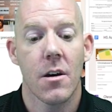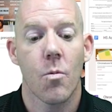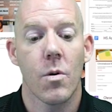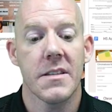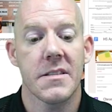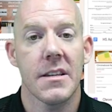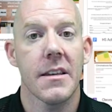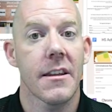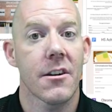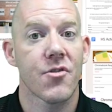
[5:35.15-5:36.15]
we see
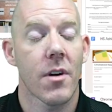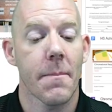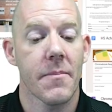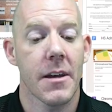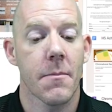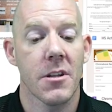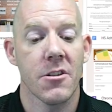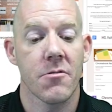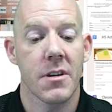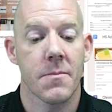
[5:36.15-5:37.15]
that a drop-down
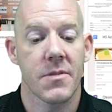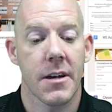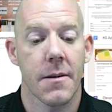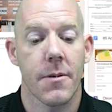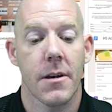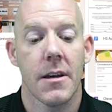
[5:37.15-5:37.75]
menu comes up.